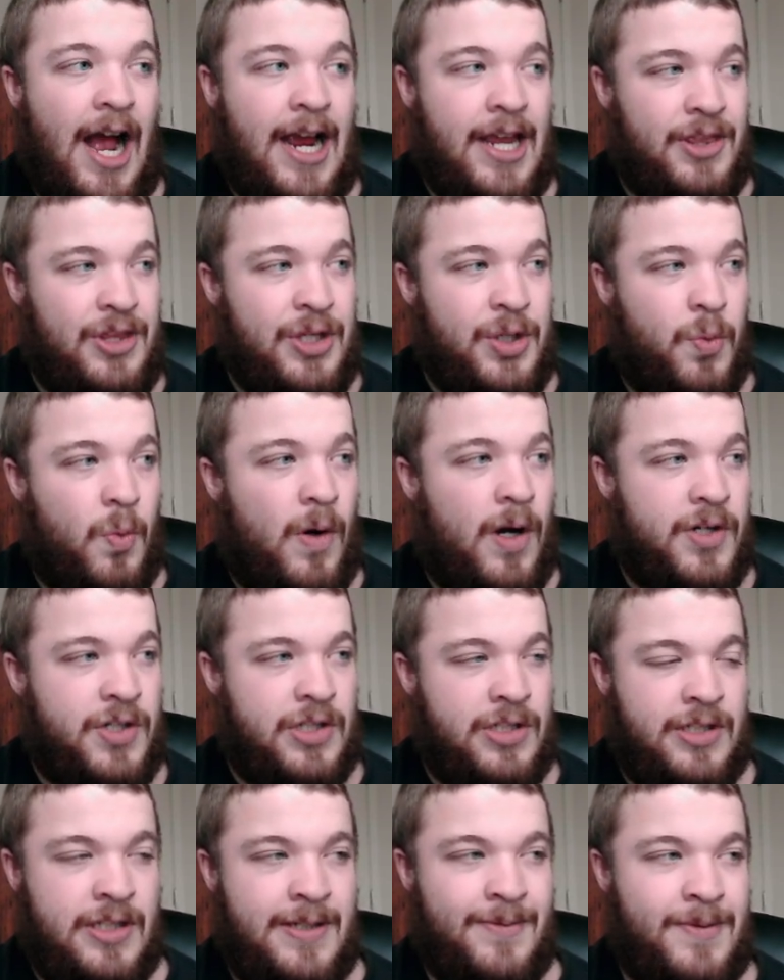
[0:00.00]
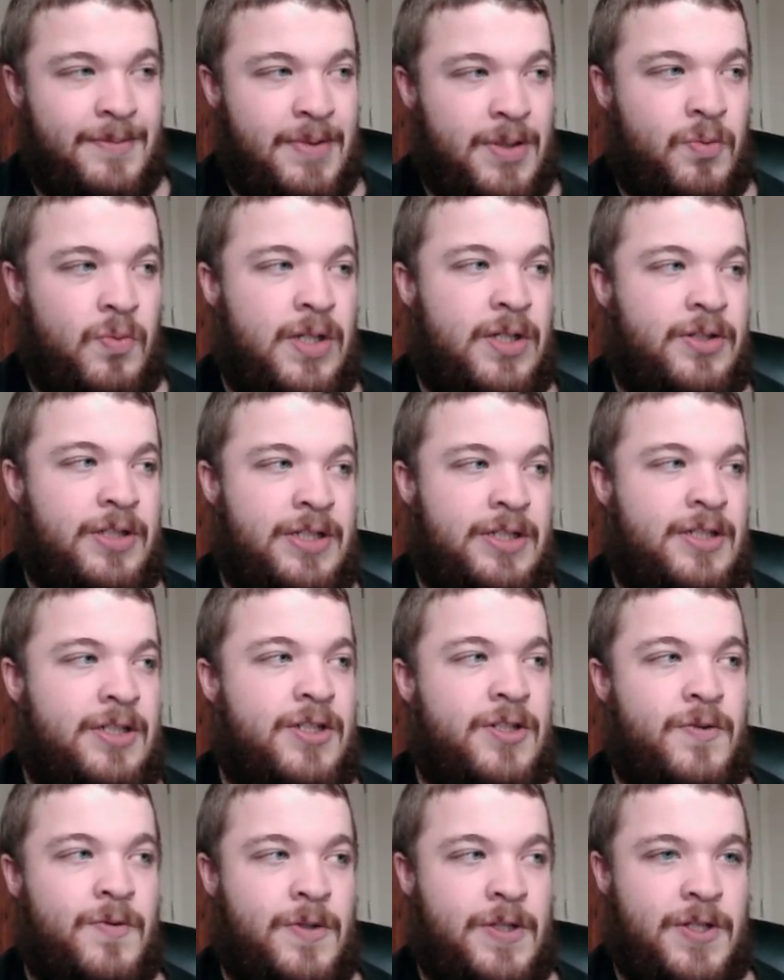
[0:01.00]
I think Washington would be willing to
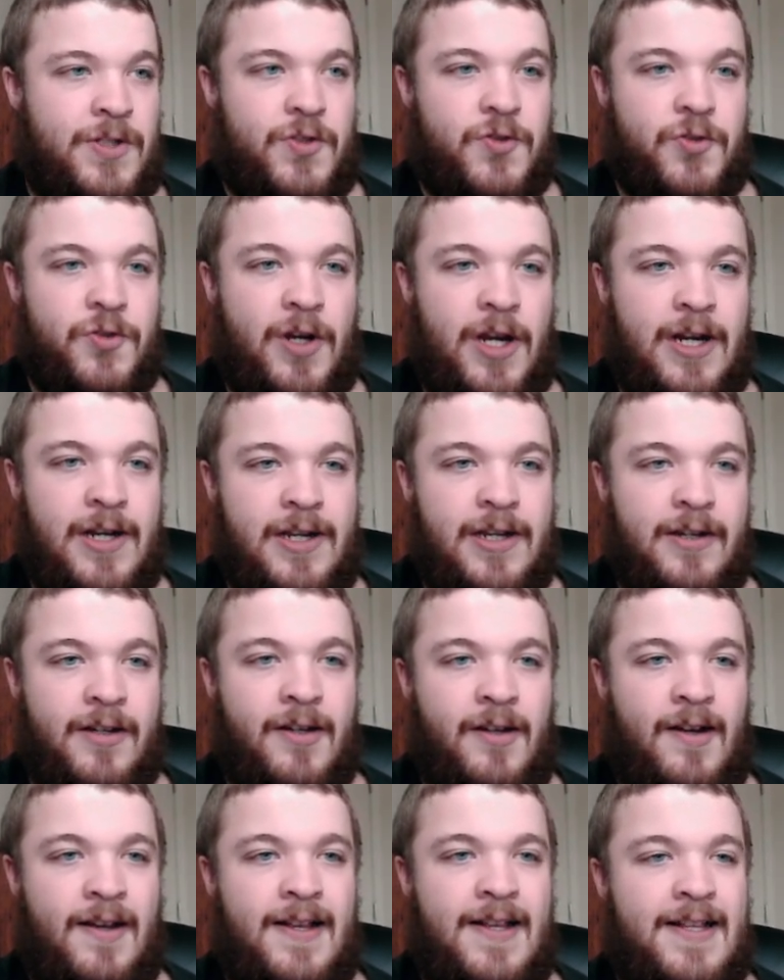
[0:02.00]
do this trade here.